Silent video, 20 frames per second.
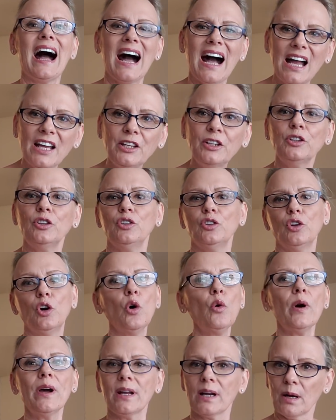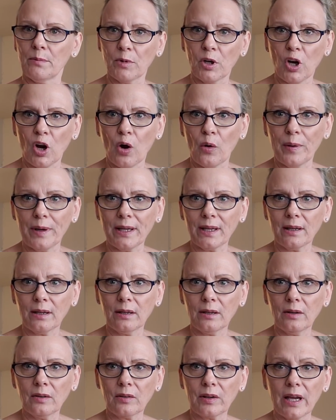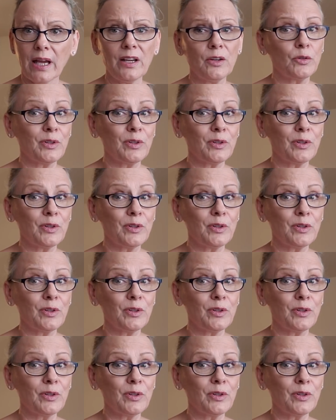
I know where I'm going. Okay,